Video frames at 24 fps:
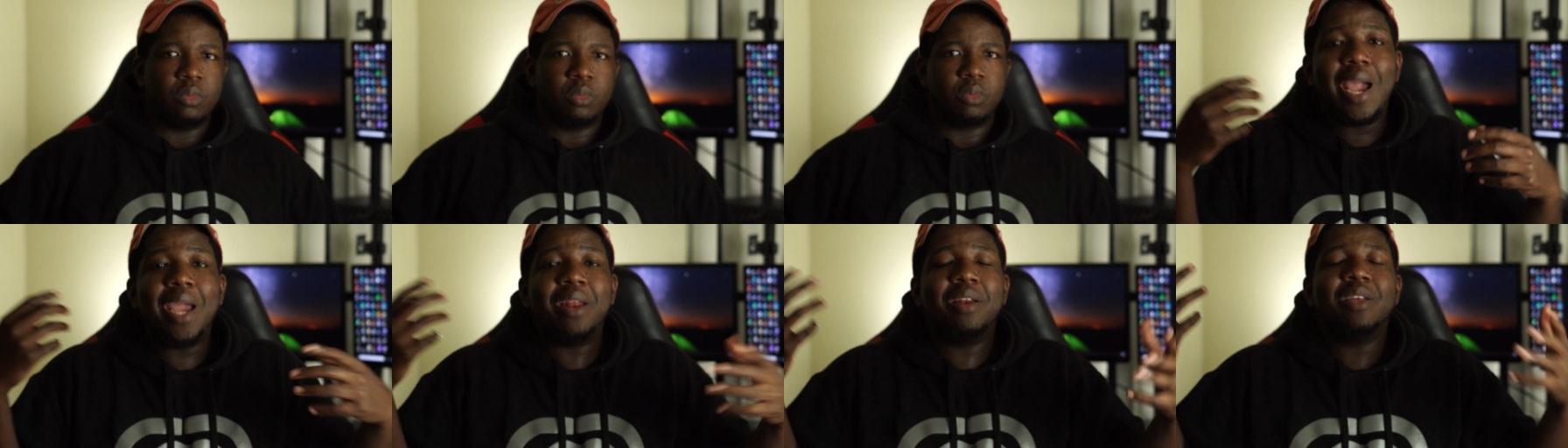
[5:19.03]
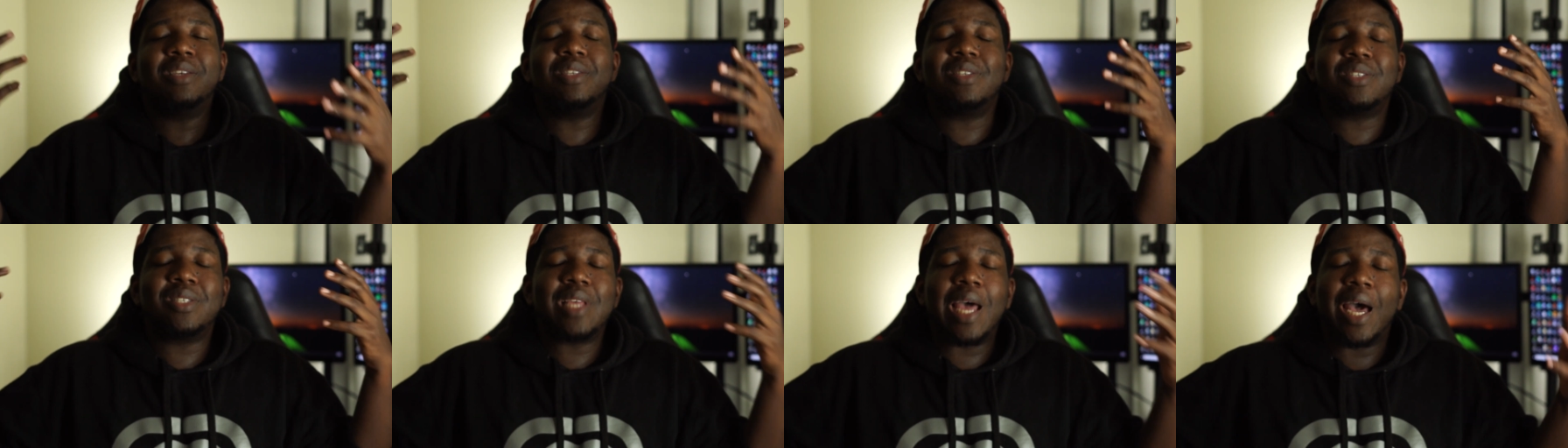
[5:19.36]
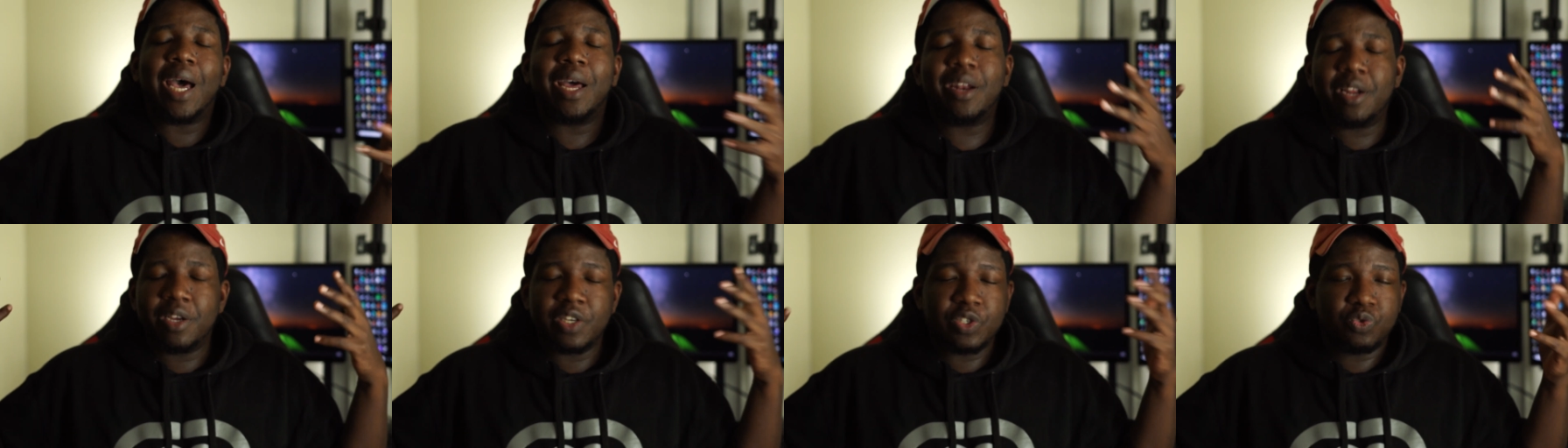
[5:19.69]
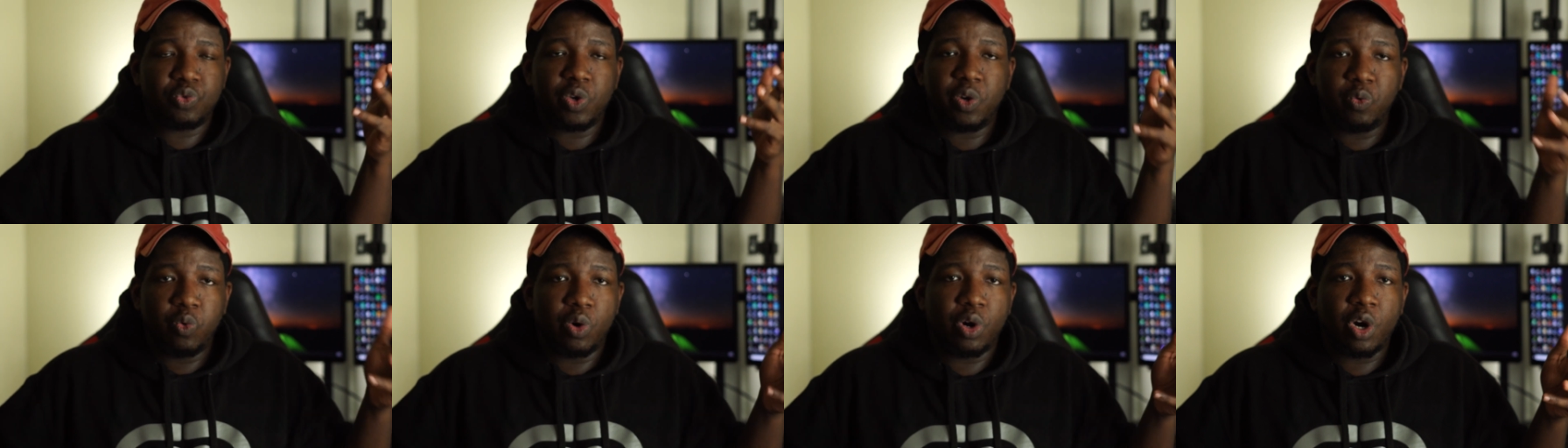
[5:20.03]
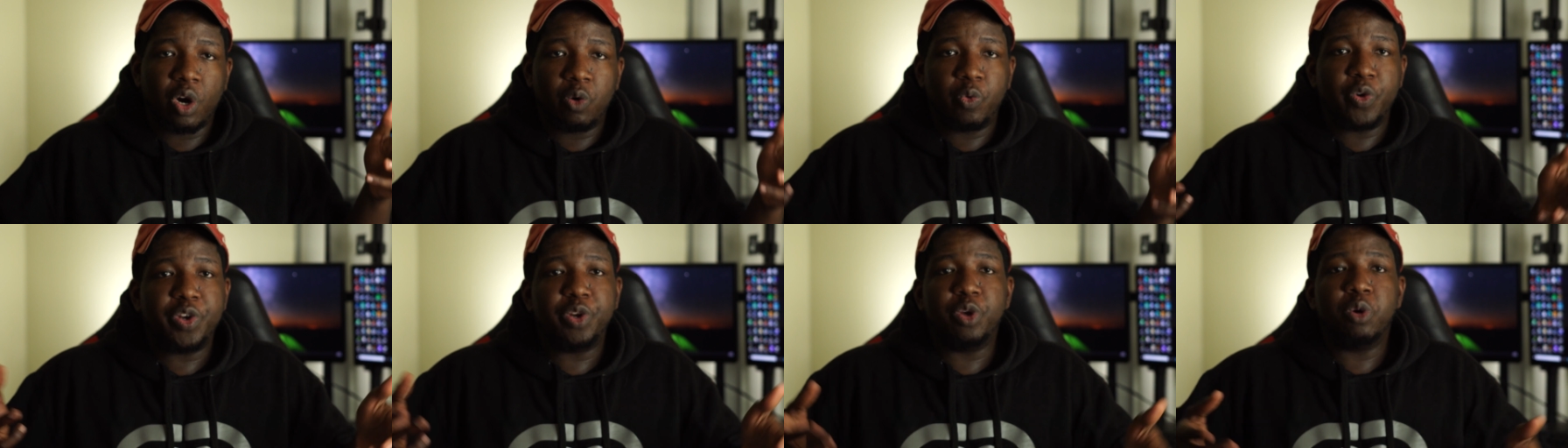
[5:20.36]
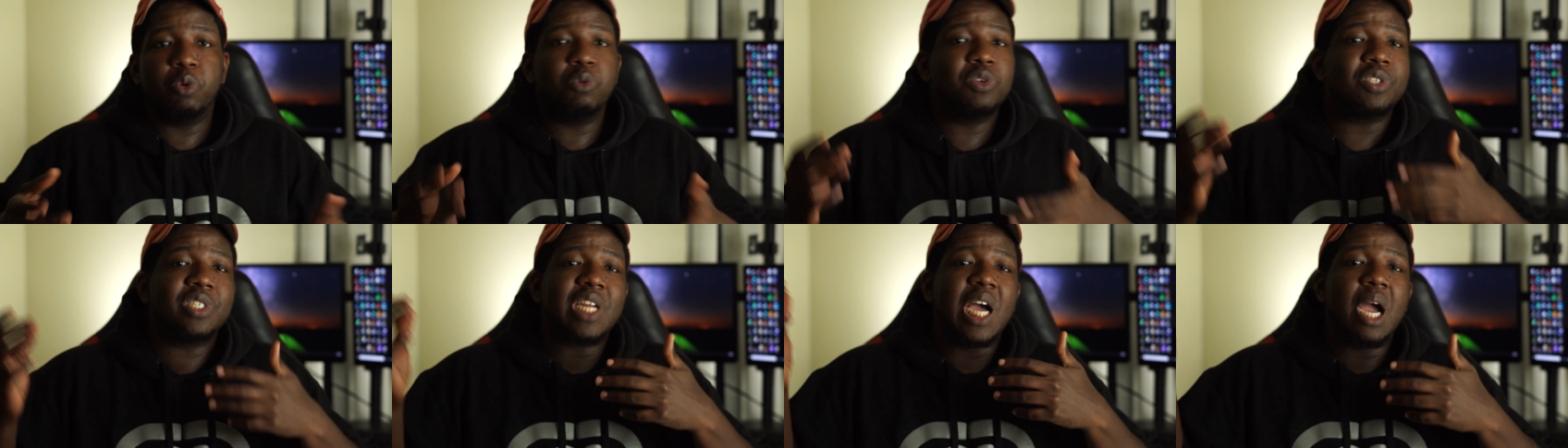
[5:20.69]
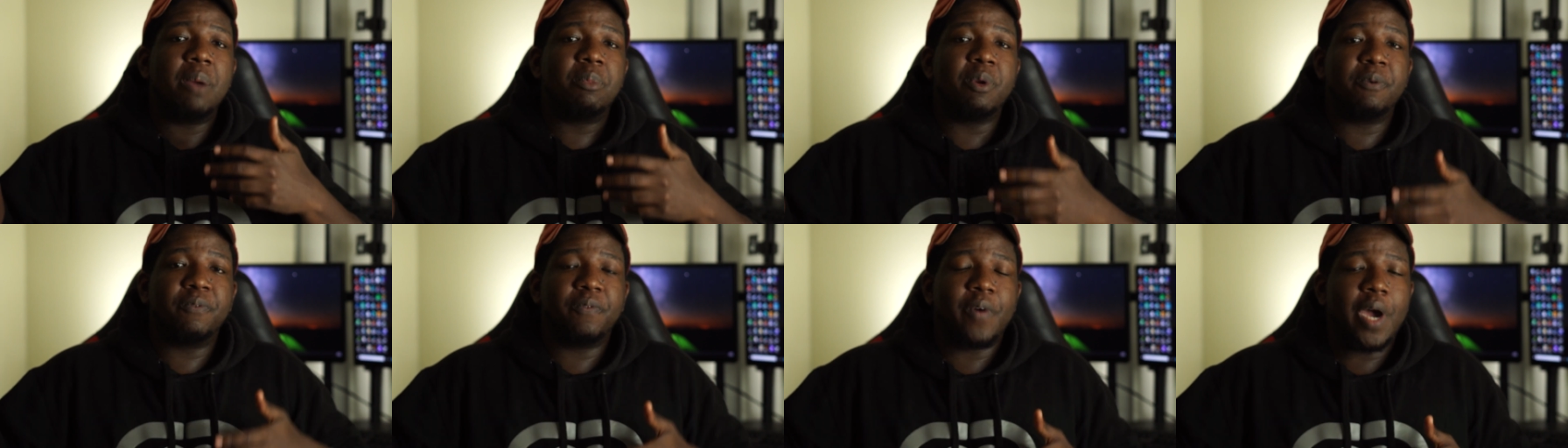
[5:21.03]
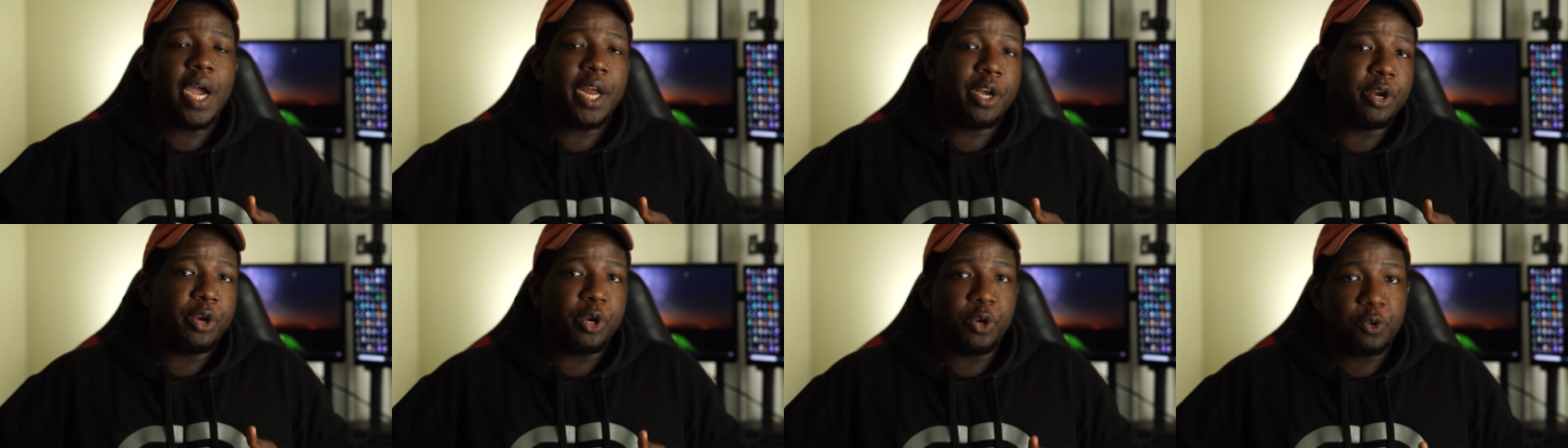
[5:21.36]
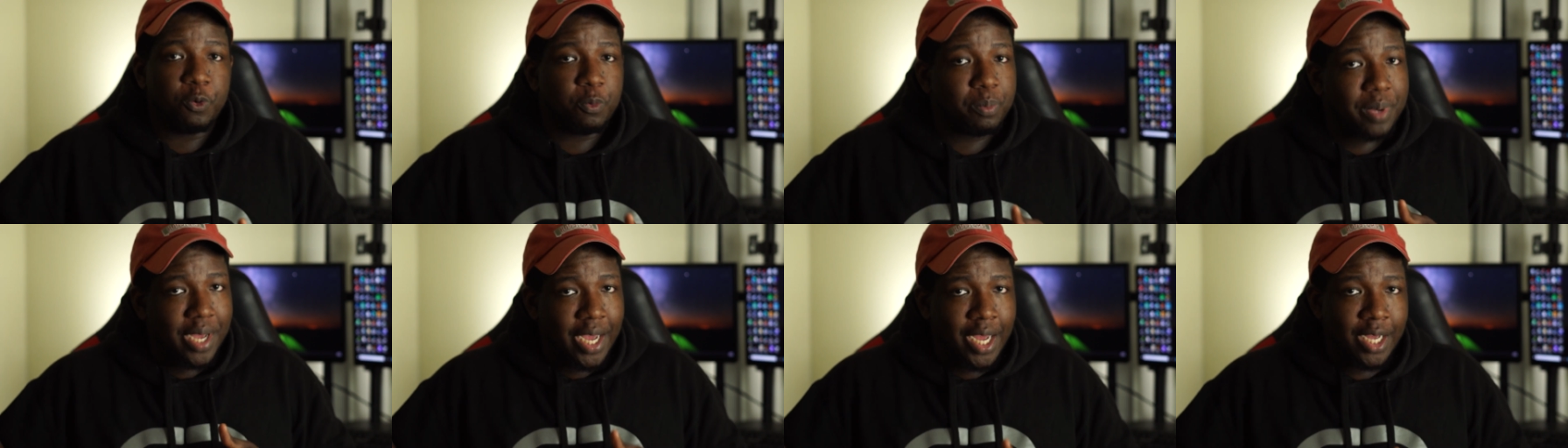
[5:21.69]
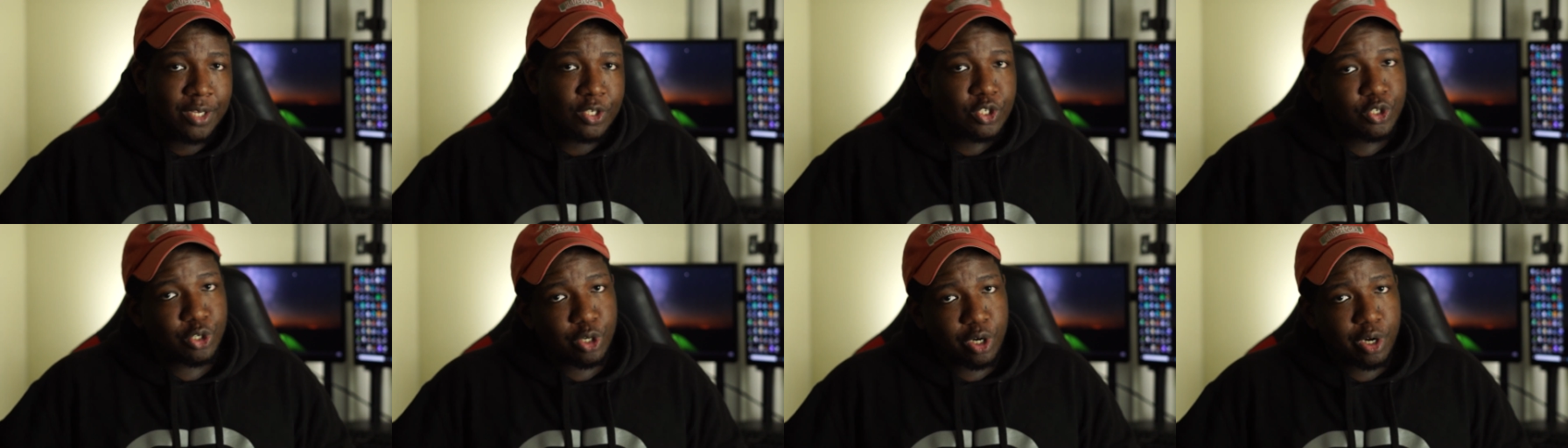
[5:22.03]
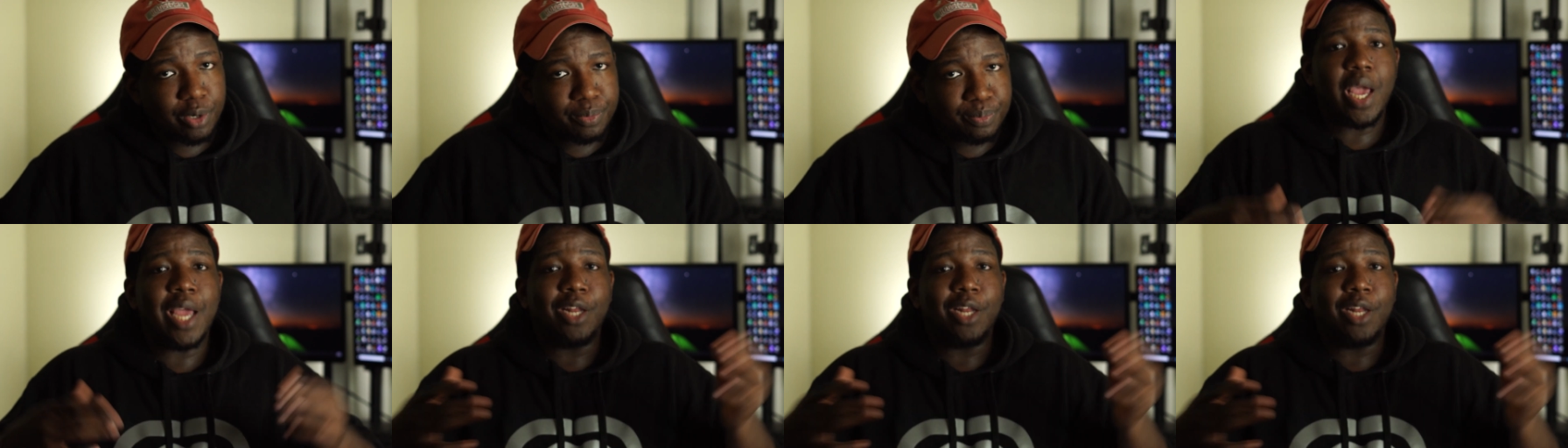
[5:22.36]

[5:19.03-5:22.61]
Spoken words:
And as sad as we were, we knew it was time to find a new pastor.